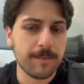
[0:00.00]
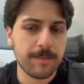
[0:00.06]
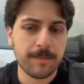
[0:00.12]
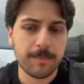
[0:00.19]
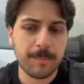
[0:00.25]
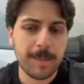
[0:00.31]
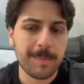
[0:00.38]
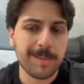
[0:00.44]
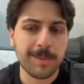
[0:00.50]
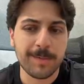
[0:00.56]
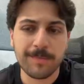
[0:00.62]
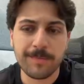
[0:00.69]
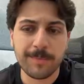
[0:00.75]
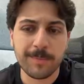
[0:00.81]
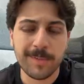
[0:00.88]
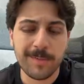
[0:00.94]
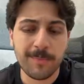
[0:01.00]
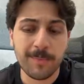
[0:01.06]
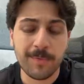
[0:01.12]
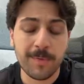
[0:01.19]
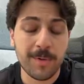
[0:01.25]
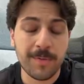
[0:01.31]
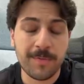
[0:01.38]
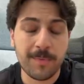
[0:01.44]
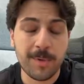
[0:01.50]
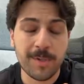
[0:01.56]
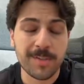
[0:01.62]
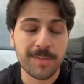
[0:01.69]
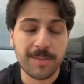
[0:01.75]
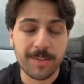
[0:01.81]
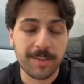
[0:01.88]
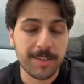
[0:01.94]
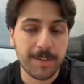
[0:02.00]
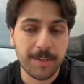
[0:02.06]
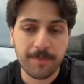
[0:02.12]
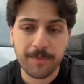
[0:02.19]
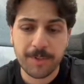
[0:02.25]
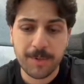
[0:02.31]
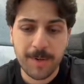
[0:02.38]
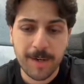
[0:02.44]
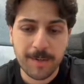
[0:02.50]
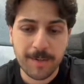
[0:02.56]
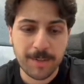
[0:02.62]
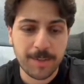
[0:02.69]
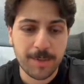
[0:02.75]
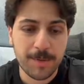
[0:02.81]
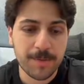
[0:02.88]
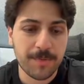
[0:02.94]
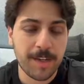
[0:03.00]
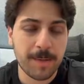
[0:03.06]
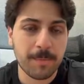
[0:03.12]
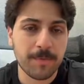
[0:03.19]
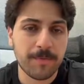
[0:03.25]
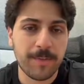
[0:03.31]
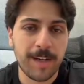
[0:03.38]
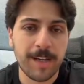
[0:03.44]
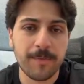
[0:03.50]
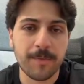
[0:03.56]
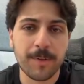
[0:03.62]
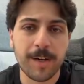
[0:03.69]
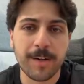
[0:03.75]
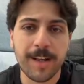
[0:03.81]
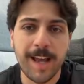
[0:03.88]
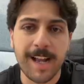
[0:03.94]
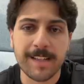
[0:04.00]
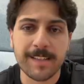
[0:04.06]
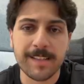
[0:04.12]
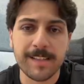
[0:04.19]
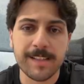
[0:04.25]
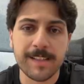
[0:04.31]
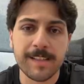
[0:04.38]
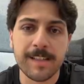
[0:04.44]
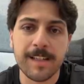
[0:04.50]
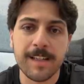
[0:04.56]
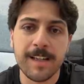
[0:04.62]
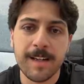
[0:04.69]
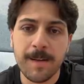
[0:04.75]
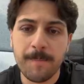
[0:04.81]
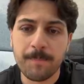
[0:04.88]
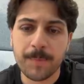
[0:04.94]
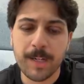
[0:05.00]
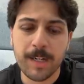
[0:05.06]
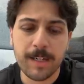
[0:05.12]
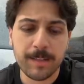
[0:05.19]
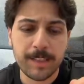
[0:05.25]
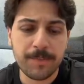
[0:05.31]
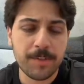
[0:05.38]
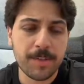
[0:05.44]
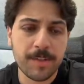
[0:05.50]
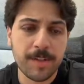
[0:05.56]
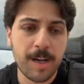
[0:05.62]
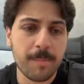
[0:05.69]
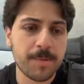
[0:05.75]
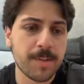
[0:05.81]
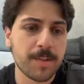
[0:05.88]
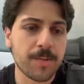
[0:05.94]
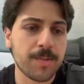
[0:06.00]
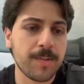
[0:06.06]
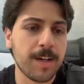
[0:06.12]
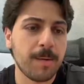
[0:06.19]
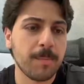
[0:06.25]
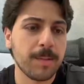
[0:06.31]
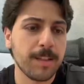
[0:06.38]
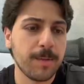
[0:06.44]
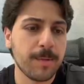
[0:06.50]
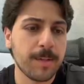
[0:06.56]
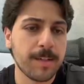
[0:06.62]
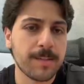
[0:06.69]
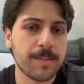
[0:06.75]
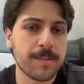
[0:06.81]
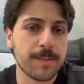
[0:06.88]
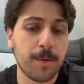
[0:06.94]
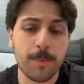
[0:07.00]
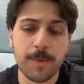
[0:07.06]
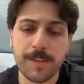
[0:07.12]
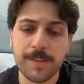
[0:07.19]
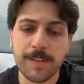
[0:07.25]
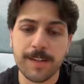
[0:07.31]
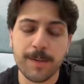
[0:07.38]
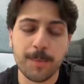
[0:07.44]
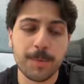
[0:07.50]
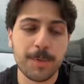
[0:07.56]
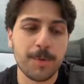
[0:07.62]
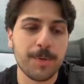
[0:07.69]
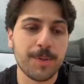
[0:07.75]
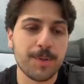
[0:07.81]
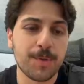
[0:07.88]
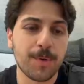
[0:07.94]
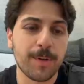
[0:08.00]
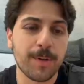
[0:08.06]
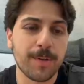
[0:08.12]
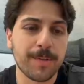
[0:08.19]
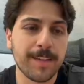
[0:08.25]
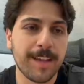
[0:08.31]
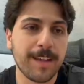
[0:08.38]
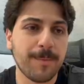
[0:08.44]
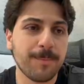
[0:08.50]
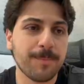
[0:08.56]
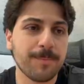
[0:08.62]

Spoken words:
maybe if it wasn't clear for you how to use Fable 5 or how to access it, leave it in the comment section down below. And as always, I hope you enjoy your day.